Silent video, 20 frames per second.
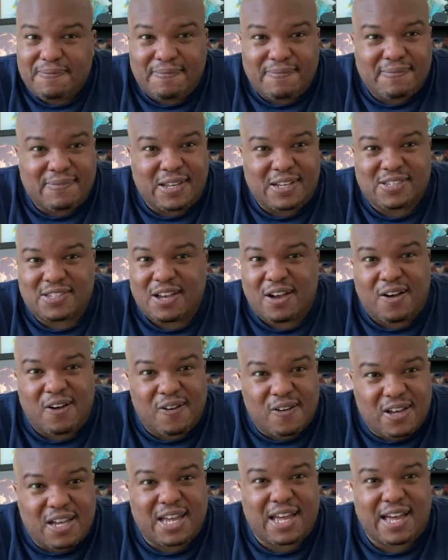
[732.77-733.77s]
there's
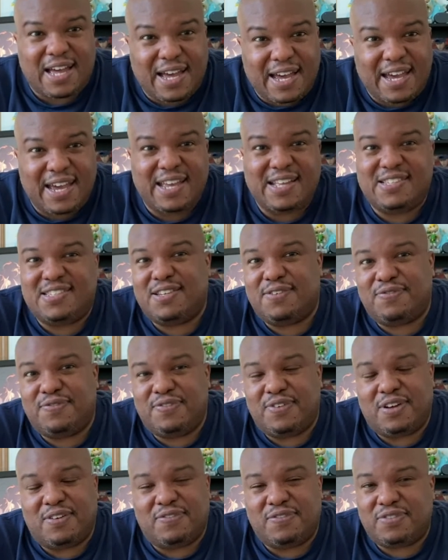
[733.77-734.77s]
all kinds
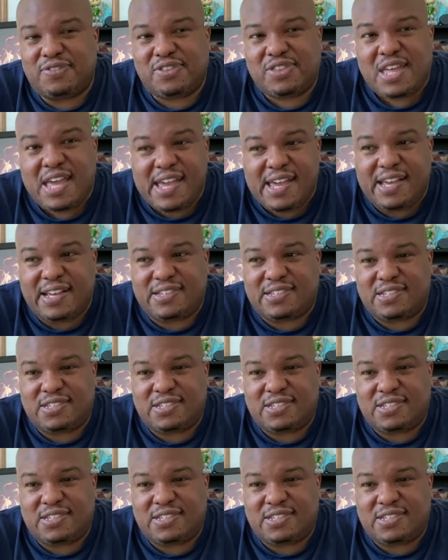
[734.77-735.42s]
of things.